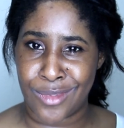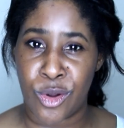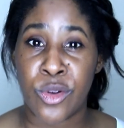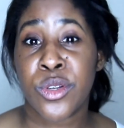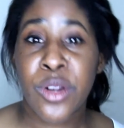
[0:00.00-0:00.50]

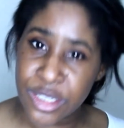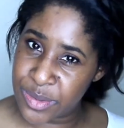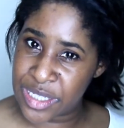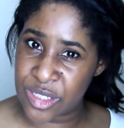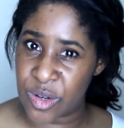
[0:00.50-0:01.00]
or the
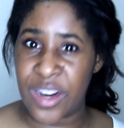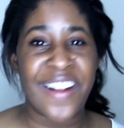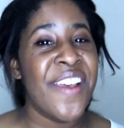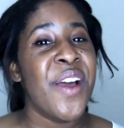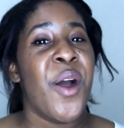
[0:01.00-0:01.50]
grocery store,
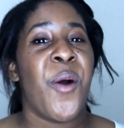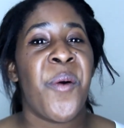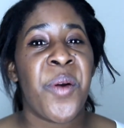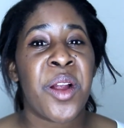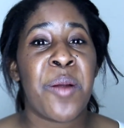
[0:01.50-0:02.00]

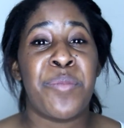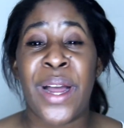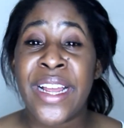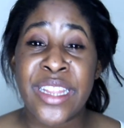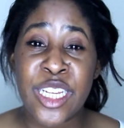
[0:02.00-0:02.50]
or
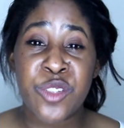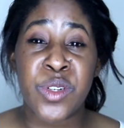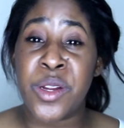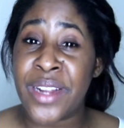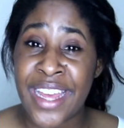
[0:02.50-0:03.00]
buying things for
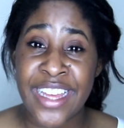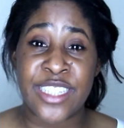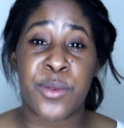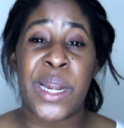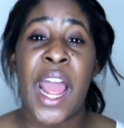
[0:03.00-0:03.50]
your
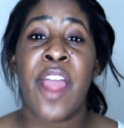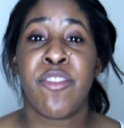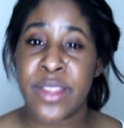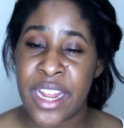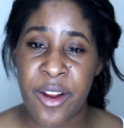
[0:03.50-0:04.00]
kids.
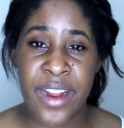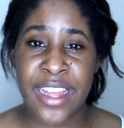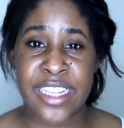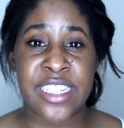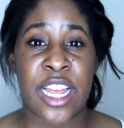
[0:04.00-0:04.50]
Whatever the area
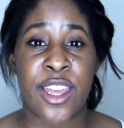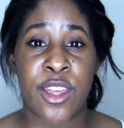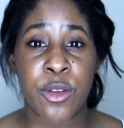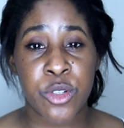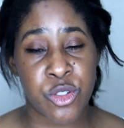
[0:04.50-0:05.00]
is that
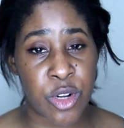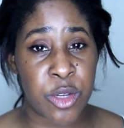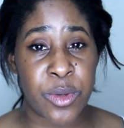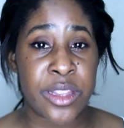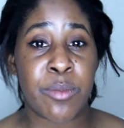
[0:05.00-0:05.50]
you
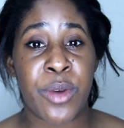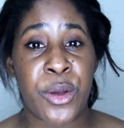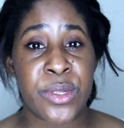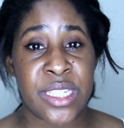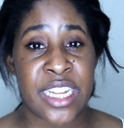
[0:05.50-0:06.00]
struggle with the
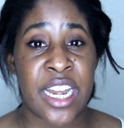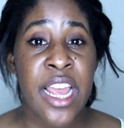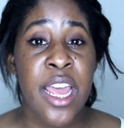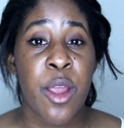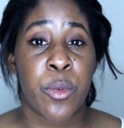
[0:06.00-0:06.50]
most in
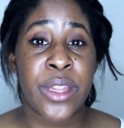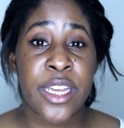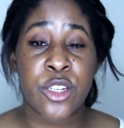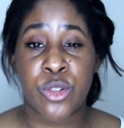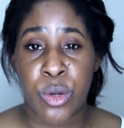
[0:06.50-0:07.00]
really
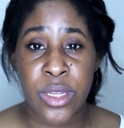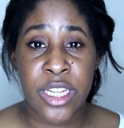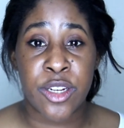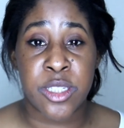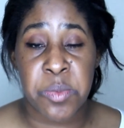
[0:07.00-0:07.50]

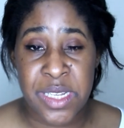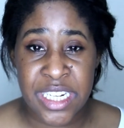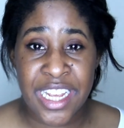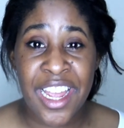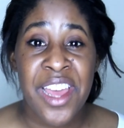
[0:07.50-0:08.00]
controlling your
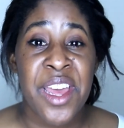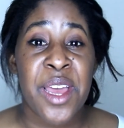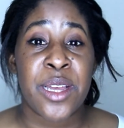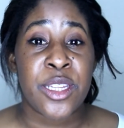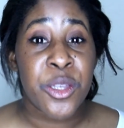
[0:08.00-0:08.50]
spending,
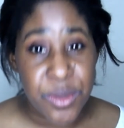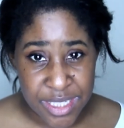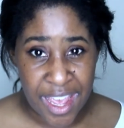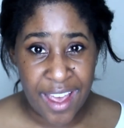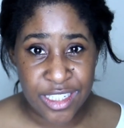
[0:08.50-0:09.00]
use
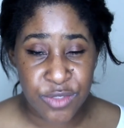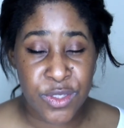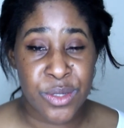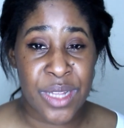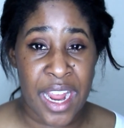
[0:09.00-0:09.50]
cash for
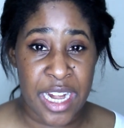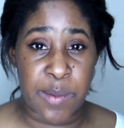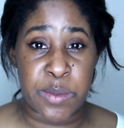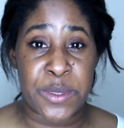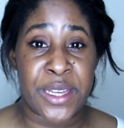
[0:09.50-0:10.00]
those
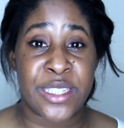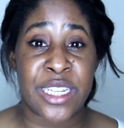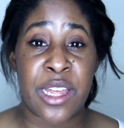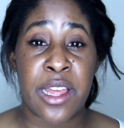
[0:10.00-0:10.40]
items, because